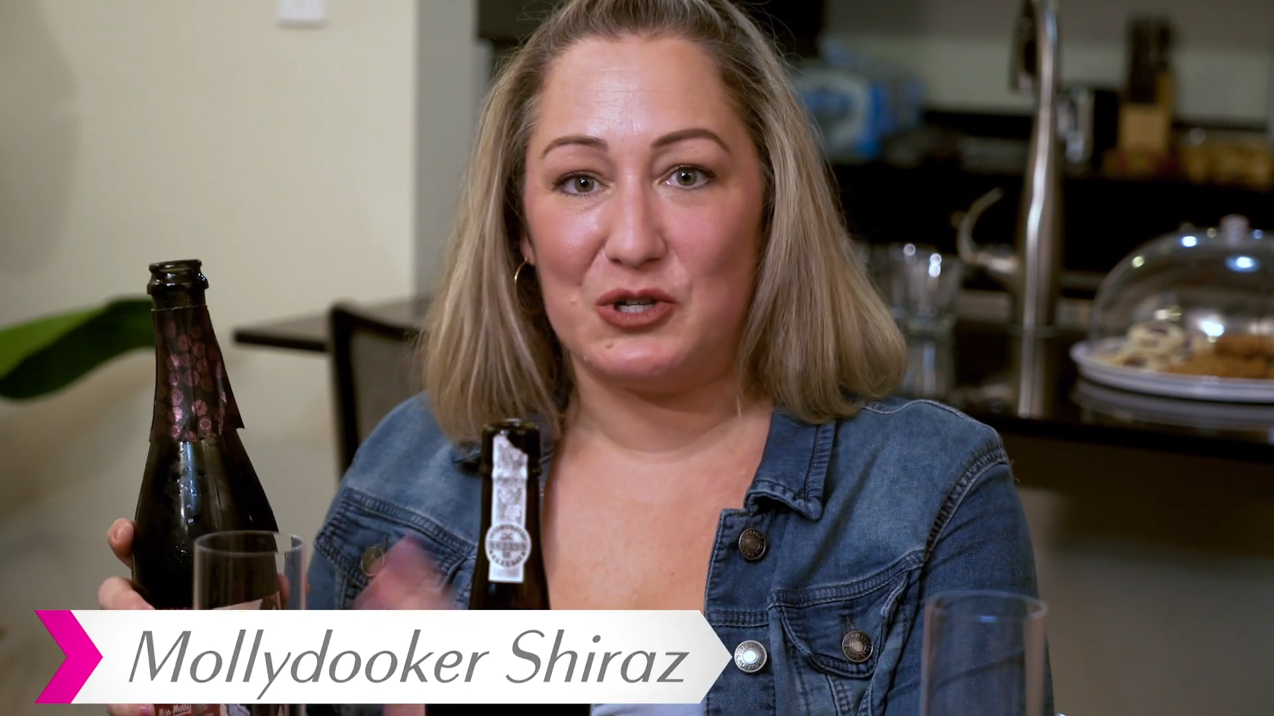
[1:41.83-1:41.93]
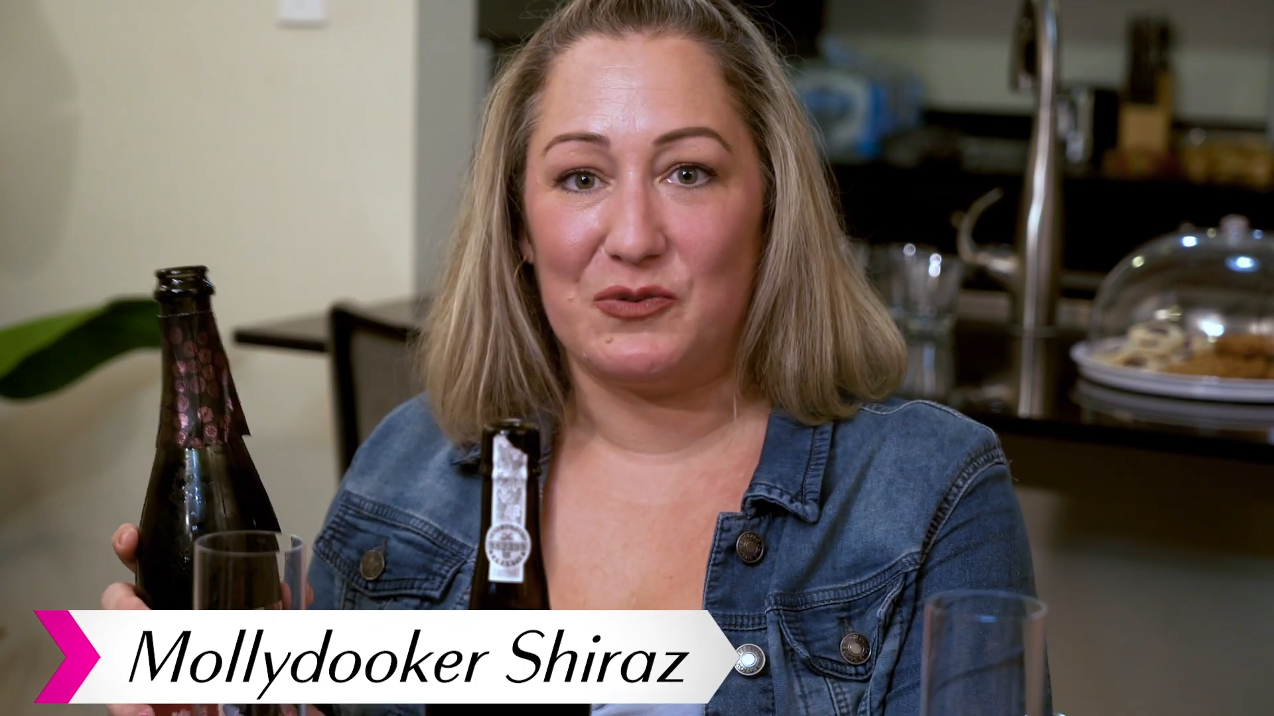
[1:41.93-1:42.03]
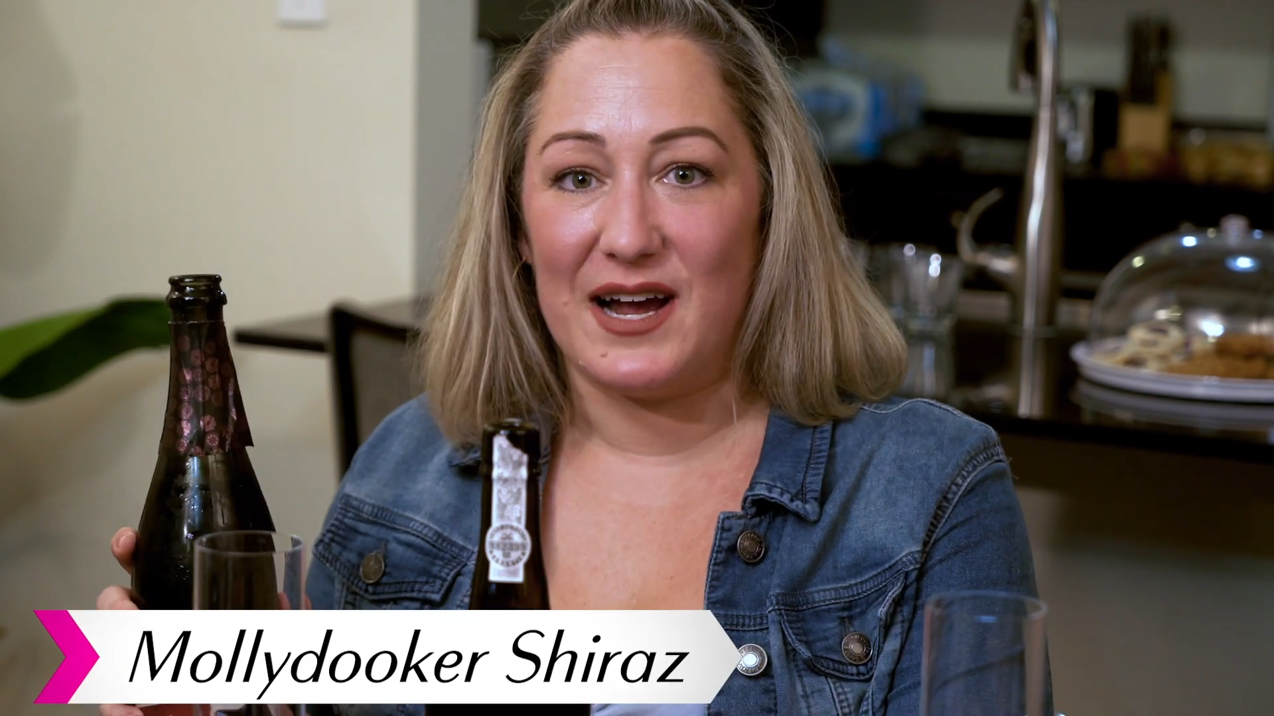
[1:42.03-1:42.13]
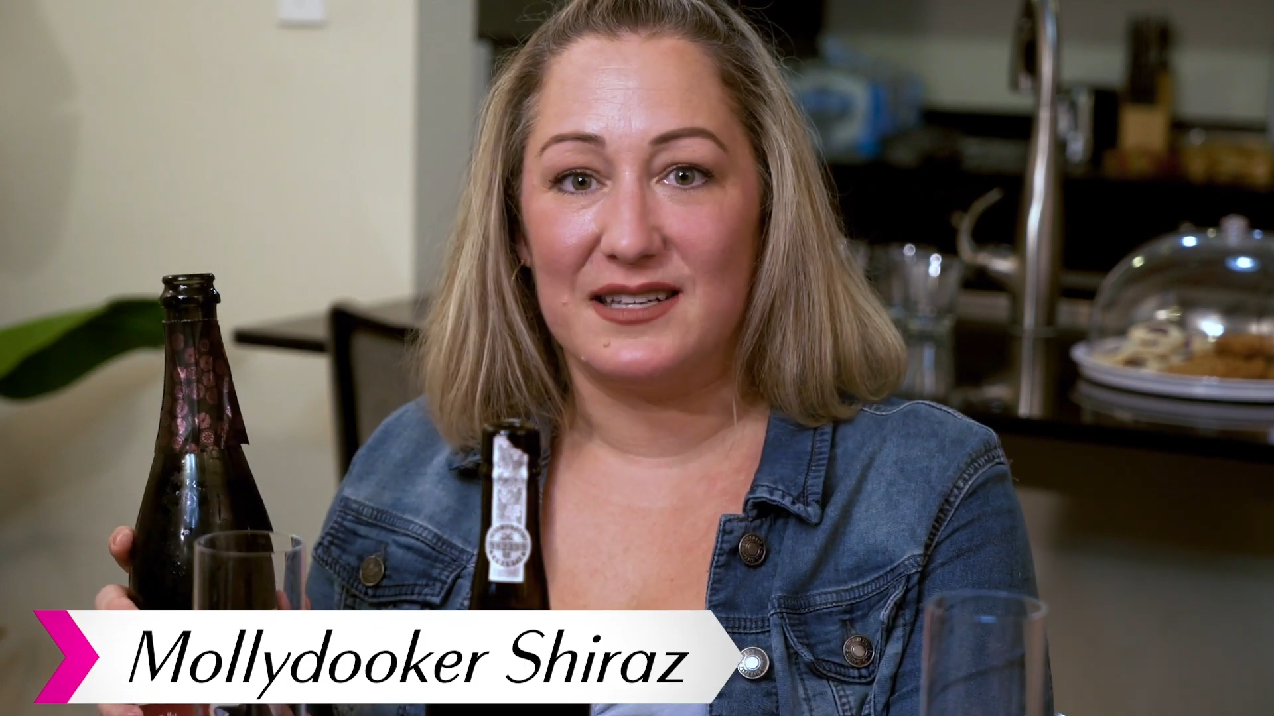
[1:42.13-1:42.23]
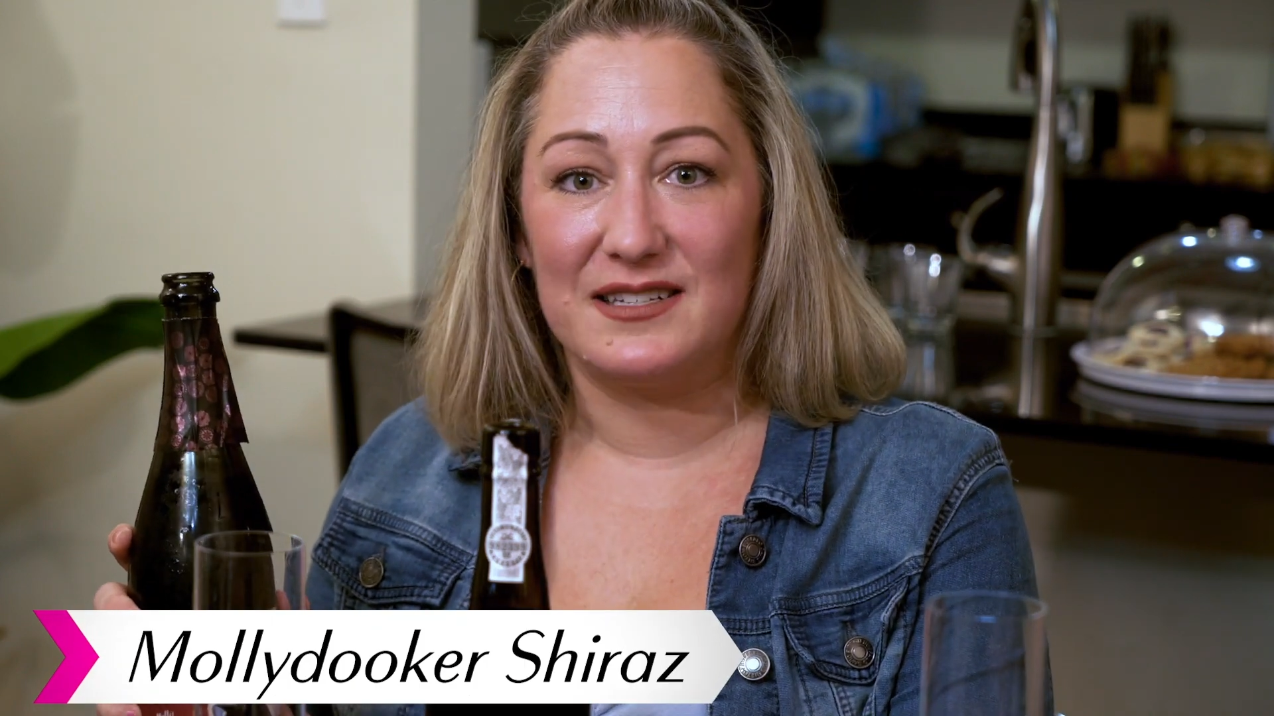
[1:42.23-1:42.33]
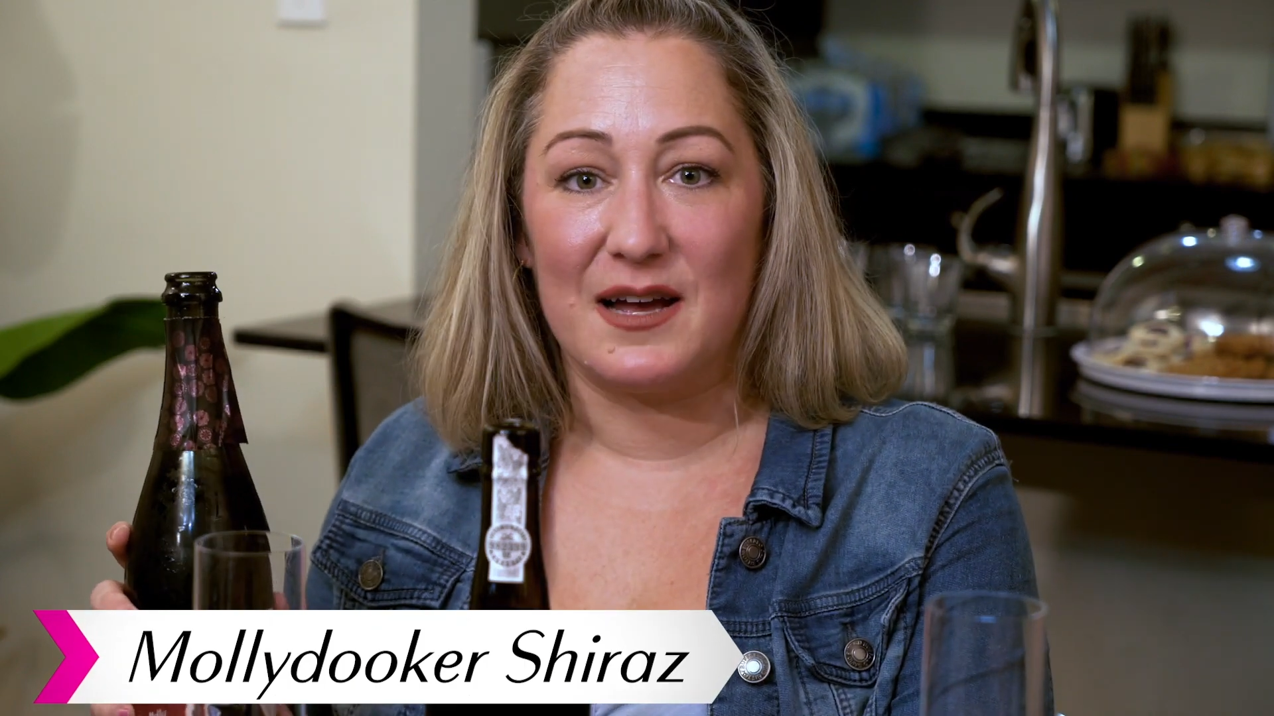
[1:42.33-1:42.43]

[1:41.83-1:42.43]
Shiraz